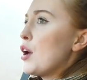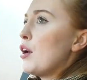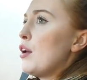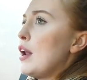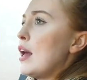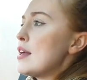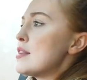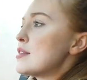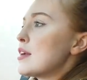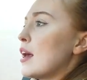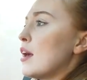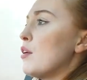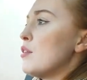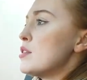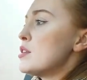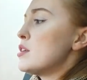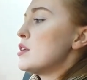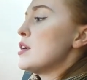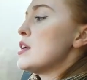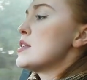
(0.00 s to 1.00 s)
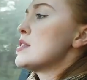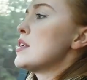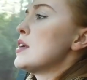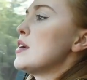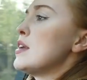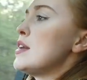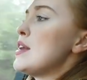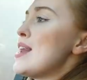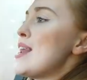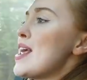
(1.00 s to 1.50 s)
Let's get on to this
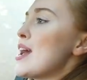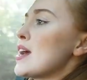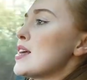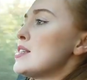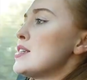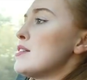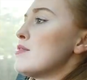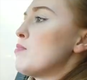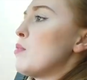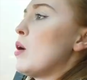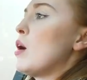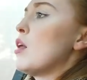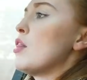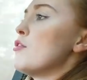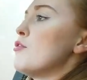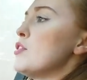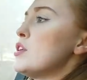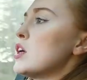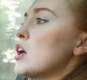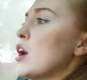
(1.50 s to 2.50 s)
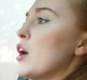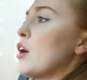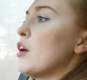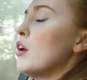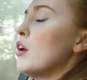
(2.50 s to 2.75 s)
negative part of the video.